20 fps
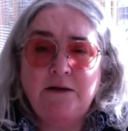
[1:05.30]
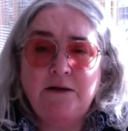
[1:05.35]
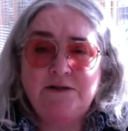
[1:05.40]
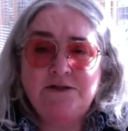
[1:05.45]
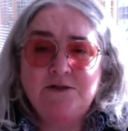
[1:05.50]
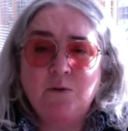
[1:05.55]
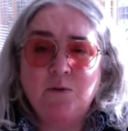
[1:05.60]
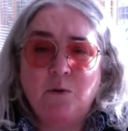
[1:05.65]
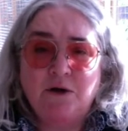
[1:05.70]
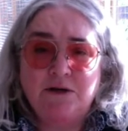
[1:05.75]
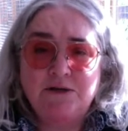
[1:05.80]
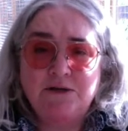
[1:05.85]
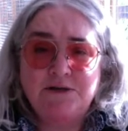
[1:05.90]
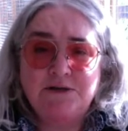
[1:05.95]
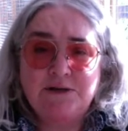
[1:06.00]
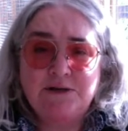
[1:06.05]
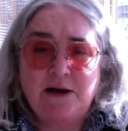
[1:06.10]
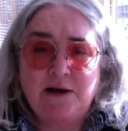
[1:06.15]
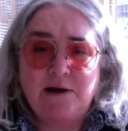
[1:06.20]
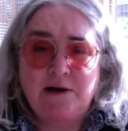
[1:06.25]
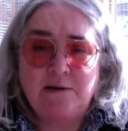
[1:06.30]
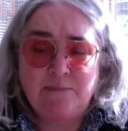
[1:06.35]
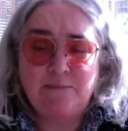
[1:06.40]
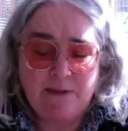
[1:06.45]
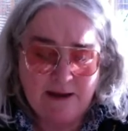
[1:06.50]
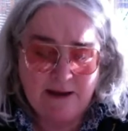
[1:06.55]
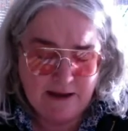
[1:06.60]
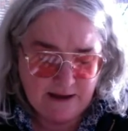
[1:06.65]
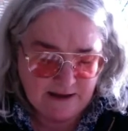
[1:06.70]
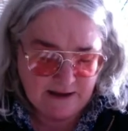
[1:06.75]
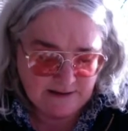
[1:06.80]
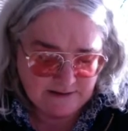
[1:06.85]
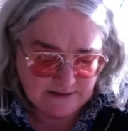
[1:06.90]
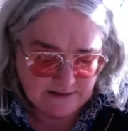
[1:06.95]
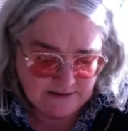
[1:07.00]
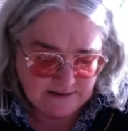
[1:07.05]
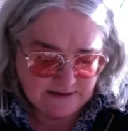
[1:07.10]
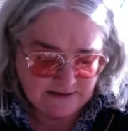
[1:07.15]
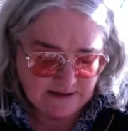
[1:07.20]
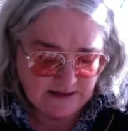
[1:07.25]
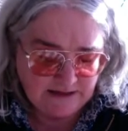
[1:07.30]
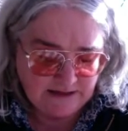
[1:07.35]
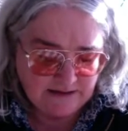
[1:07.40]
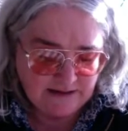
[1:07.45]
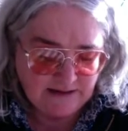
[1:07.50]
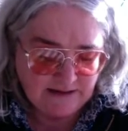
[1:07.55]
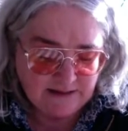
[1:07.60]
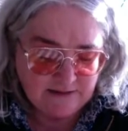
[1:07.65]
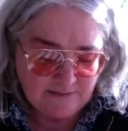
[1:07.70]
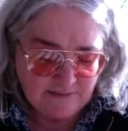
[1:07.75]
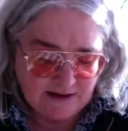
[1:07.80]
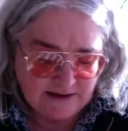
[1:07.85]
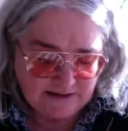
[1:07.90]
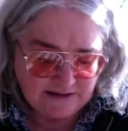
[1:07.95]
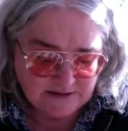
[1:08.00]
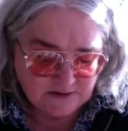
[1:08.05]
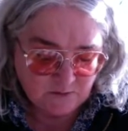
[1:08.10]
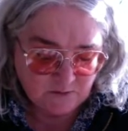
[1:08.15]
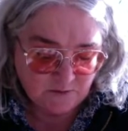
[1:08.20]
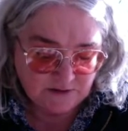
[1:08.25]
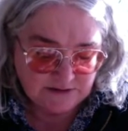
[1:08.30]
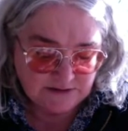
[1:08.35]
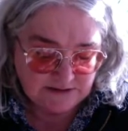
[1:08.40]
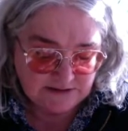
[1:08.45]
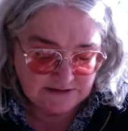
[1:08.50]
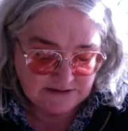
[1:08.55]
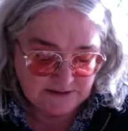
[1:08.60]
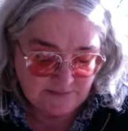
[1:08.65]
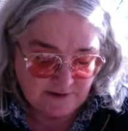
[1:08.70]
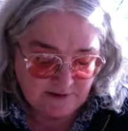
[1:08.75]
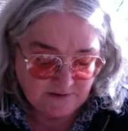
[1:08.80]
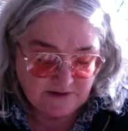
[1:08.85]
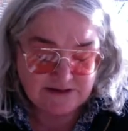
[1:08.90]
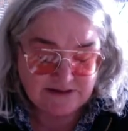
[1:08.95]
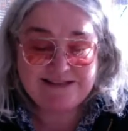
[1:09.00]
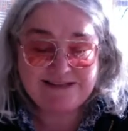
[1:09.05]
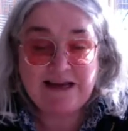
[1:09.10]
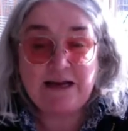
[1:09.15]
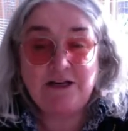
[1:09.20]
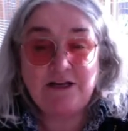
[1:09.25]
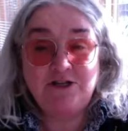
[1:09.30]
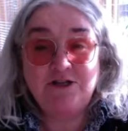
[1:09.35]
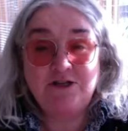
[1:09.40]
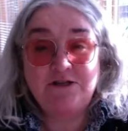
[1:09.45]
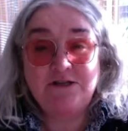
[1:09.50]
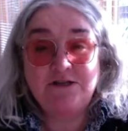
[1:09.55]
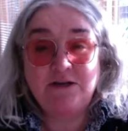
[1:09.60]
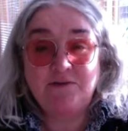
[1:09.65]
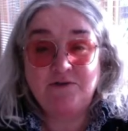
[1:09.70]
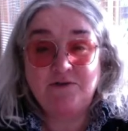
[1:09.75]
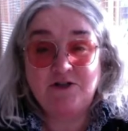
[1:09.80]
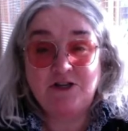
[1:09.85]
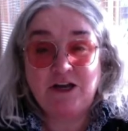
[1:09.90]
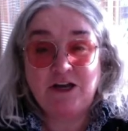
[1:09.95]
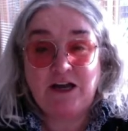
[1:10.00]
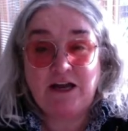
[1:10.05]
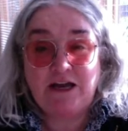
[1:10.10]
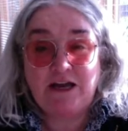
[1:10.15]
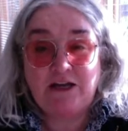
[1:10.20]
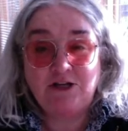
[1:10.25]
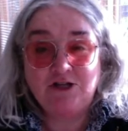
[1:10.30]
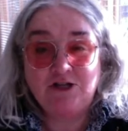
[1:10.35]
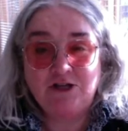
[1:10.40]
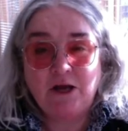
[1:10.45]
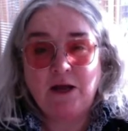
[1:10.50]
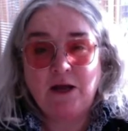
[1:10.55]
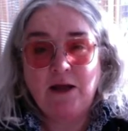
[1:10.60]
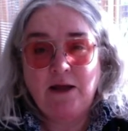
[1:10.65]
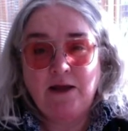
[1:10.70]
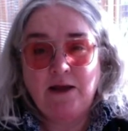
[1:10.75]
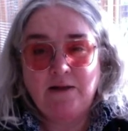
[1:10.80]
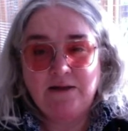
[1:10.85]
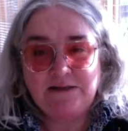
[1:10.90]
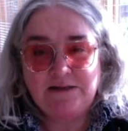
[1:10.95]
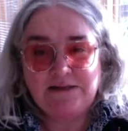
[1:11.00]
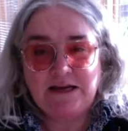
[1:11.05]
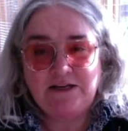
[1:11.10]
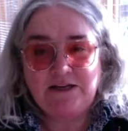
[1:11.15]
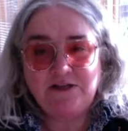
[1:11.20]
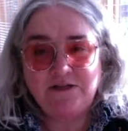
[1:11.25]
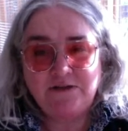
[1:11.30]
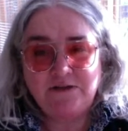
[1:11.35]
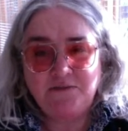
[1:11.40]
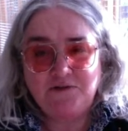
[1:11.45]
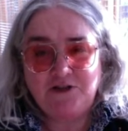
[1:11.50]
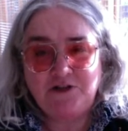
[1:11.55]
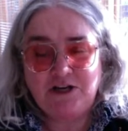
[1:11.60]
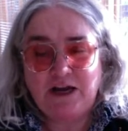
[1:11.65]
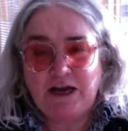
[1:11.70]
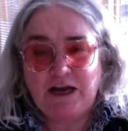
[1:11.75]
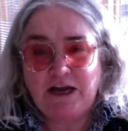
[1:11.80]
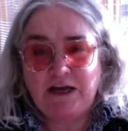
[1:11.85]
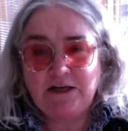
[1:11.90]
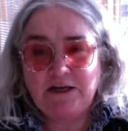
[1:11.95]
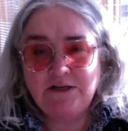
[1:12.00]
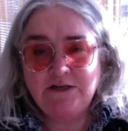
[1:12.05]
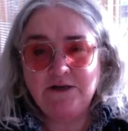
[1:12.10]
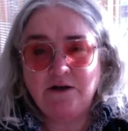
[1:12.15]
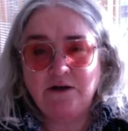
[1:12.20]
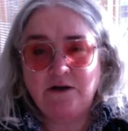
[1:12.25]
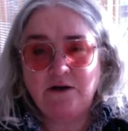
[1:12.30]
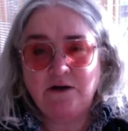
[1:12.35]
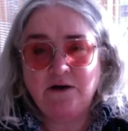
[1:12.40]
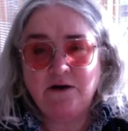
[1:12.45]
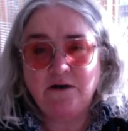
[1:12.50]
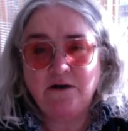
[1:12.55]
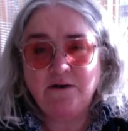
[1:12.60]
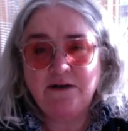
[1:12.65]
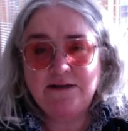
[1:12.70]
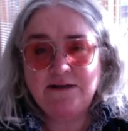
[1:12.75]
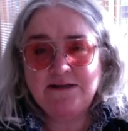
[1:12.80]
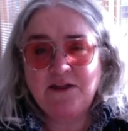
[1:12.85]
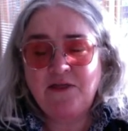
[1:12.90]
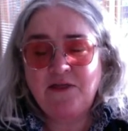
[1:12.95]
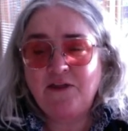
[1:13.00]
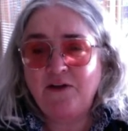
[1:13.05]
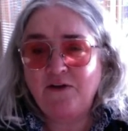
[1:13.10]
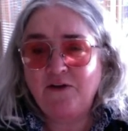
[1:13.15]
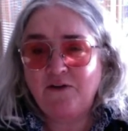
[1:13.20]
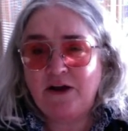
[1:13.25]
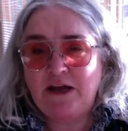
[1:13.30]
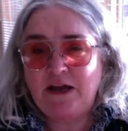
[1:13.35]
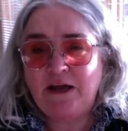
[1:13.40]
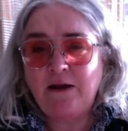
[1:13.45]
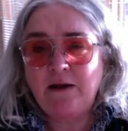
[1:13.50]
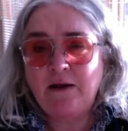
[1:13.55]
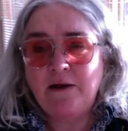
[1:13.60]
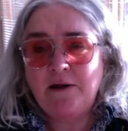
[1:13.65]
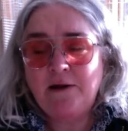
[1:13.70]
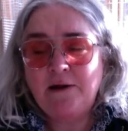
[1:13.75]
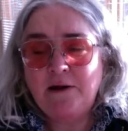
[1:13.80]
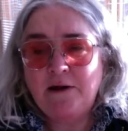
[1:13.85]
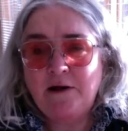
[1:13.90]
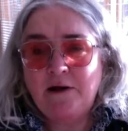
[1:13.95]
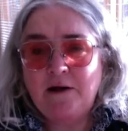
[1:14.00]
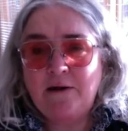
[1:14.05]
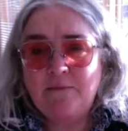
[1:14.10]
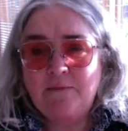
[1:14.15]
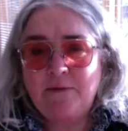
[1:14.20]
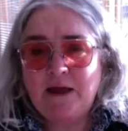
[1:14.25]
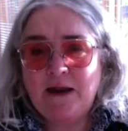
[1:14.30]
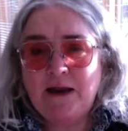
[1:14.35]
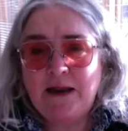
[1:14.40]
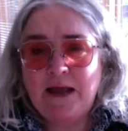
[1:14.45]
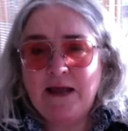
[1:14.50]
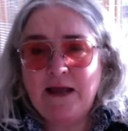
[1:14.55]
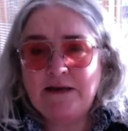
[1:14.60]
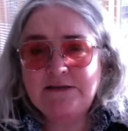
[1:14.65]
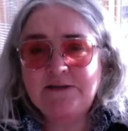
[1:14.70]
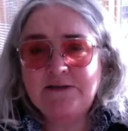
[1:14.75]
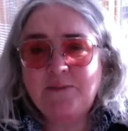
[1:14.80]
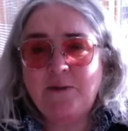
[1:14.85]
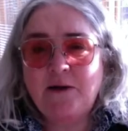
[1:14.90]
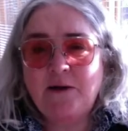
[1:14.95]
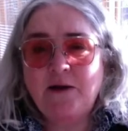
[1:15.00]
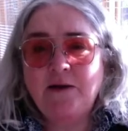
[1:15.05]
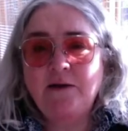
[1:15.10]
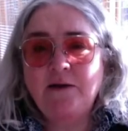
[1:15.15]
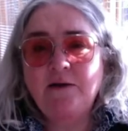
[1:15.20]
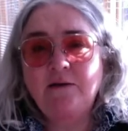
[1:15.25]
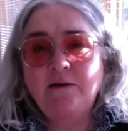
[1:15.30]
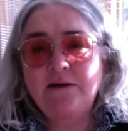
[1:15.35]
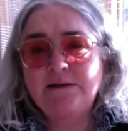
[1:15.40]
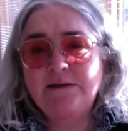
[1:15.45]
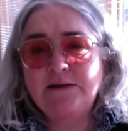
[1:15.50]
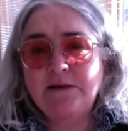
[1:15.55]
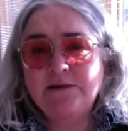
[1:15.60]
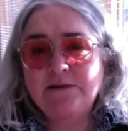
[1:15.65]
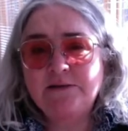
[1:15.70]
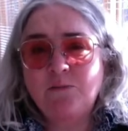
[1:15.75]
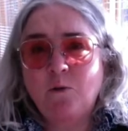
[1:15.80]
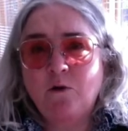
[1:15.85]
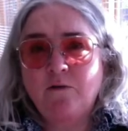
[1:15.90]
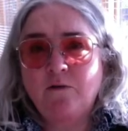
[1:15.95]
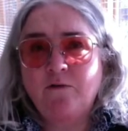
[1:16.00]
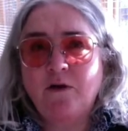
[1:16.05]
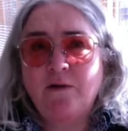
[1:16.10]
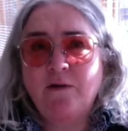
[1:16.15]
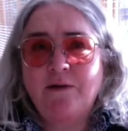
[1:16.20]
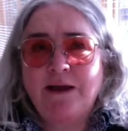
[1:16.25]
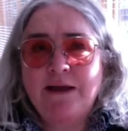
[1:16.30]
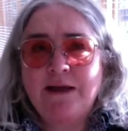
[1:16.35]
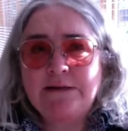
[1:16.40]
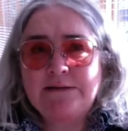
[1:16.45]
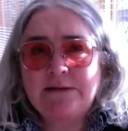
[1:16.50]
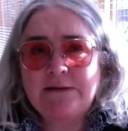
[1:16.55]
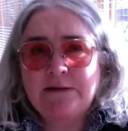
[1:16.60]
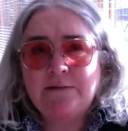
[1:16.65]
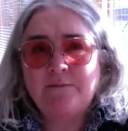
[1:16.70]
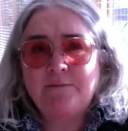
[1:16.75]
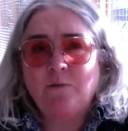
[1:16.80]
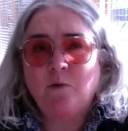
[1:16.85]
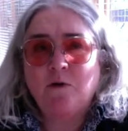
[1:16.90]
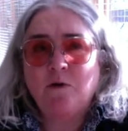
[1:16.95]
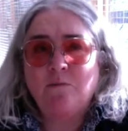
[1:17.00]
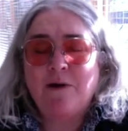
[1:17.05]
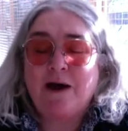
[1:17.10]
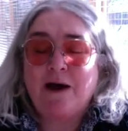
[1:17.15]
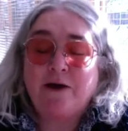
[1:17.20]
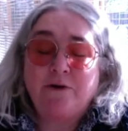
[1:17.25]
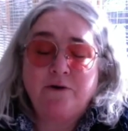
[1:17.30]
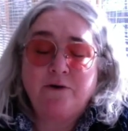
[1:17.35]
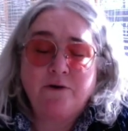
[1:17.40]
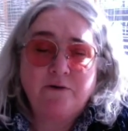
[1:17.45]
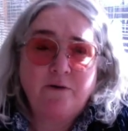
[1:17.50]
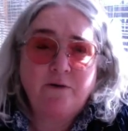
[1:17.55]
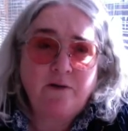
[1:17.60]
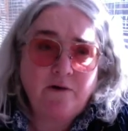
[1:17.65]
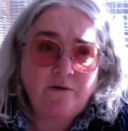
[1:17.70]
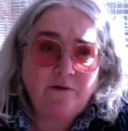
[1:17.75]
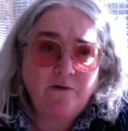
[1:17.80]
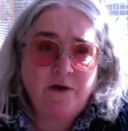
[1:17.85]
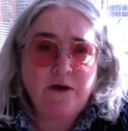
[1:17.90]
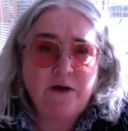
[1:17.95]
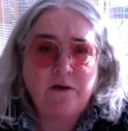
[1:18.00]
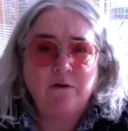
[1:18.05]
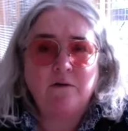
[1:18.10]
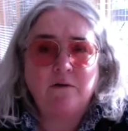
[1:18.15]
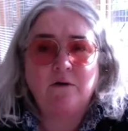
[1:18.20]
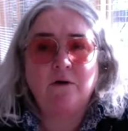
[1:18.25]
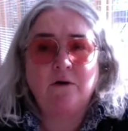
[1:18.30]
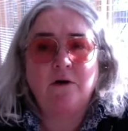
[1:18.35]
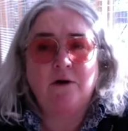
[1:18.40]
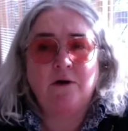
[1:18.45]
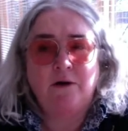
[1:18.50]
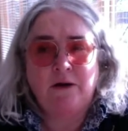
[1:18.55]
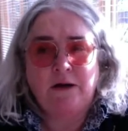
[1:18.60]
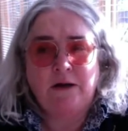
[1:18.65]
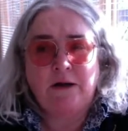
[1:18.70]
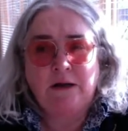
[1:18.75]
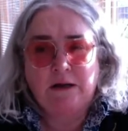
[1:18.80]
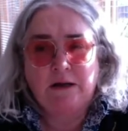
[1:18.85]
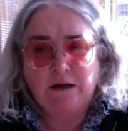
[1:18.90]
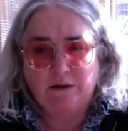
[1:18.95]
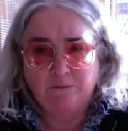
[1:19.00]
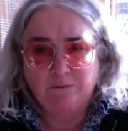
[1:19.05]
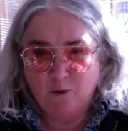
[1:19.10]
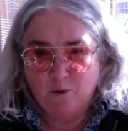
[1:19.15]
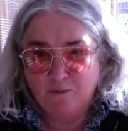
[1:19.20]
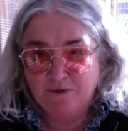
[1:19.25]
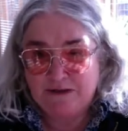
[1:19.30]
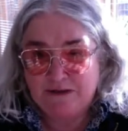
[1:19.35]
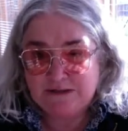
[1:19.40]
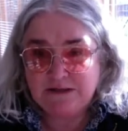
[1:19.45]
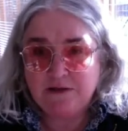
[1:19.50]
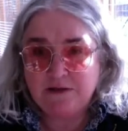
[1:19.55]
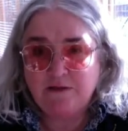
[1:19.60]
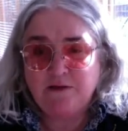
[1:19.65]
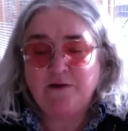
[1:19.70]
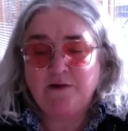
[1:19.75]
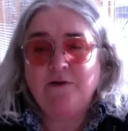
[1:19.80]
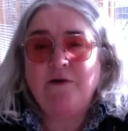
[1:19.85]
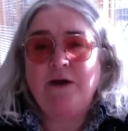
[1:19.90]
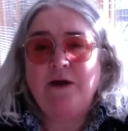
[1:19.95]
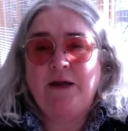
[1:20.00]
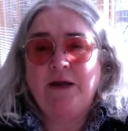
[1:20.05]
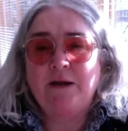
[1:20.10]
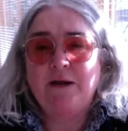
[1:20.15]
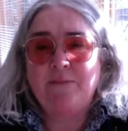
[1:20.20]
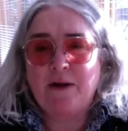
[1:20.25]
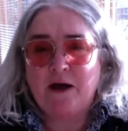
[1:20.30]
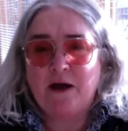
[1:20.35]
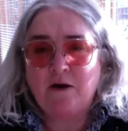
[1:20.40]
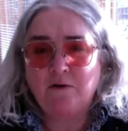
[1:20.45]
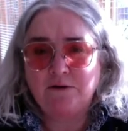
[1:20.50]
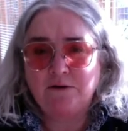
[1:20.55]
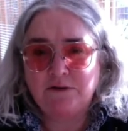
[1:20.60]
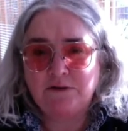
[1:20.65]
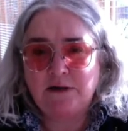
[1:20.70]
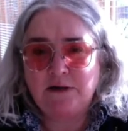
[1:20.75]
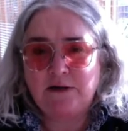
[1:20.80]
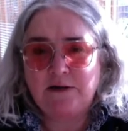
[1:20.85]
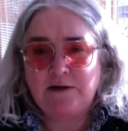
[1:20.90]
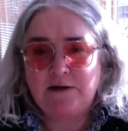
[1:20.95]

source. And the DeClementi source is about the stages of change. The stages of change is a theory that has been, it's more of a, I guess, a more modern theory or more recent theory about